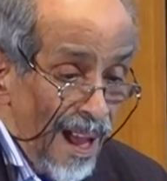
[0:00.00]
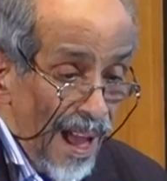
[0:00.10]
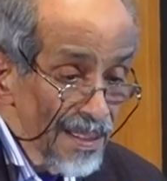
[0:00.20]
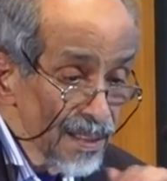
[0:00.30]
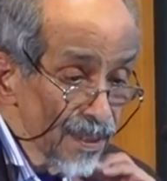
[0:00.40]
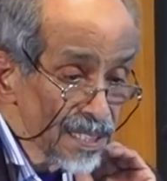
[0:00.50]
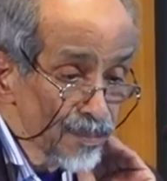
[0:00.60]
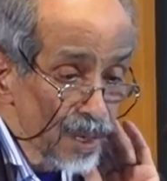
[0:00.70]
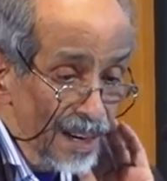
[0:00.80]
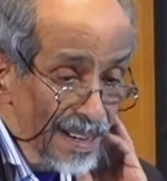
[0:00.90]
and there were
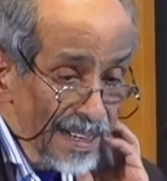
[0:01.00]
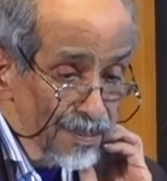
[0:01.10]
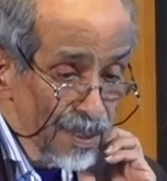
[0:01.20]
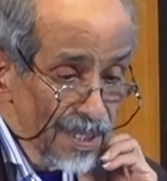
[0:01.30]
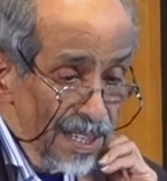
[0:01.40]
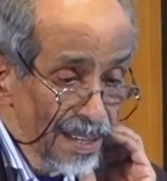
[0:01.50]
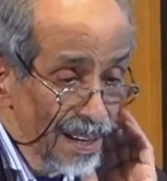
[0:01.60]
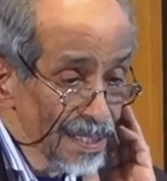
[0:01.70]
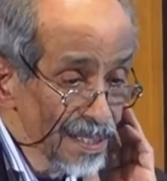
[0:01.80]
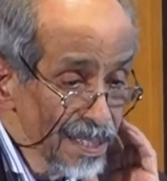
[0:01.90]
some contacts between
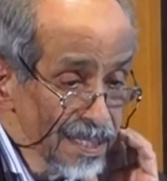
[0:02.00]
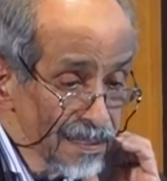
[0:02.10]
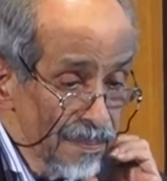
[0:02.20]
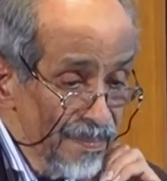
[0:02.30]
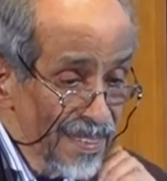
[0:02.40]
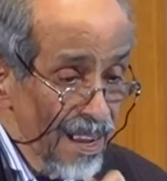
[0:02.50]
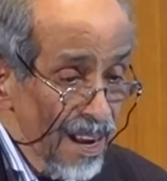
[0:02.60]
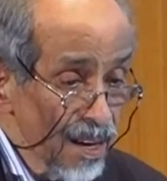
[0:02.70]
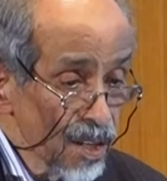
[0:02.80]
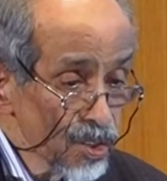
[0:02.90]
India and Greece,
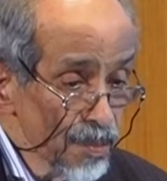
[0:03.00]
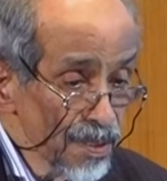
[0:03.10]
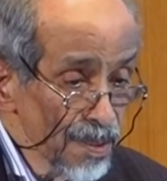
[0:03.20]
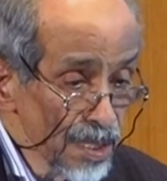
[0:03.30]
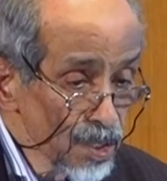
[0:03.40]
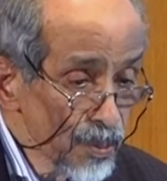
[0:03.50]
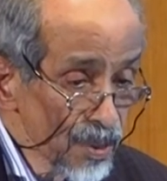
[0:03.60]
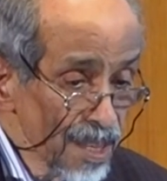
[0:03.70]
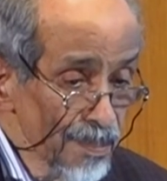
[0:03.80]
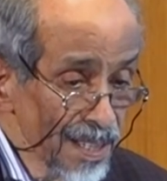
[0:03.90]
and also between
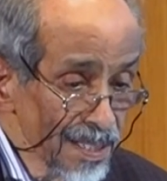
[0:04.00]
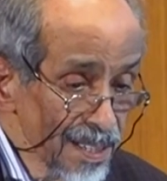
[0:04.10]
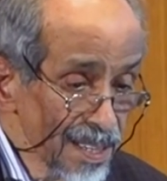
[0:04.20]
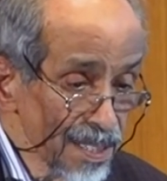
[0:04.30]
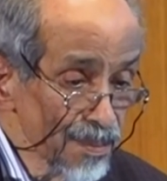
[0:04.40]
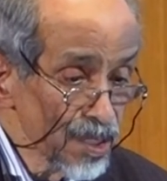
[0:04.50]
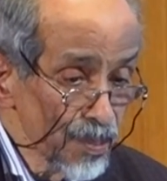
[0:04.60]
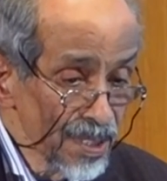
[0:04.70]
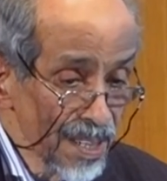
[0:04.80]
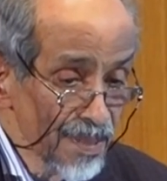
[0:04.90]
Mesopotamia and Greece, and
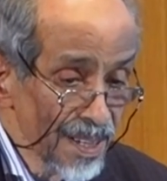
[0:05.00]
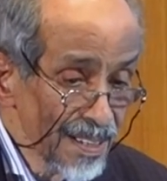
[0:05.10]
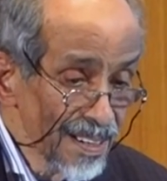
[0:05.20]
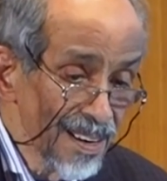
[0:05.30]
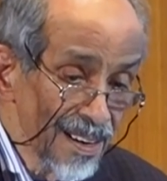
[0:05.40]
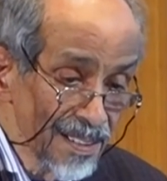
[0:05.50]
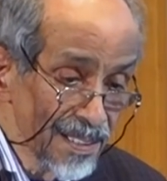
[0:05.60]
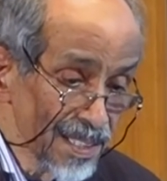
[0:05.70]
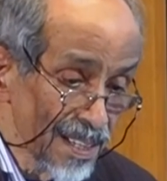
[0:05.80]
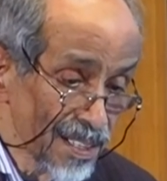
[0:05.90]
Mesopotamia and India and
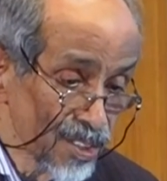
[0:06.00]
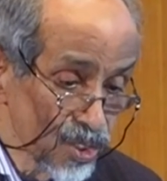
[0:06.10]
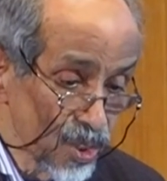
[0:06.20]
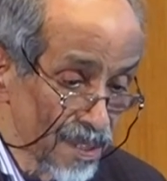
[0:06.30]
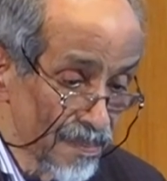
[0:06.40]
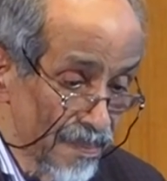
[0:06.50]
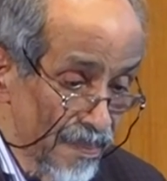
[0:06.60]
the Chinese and so on.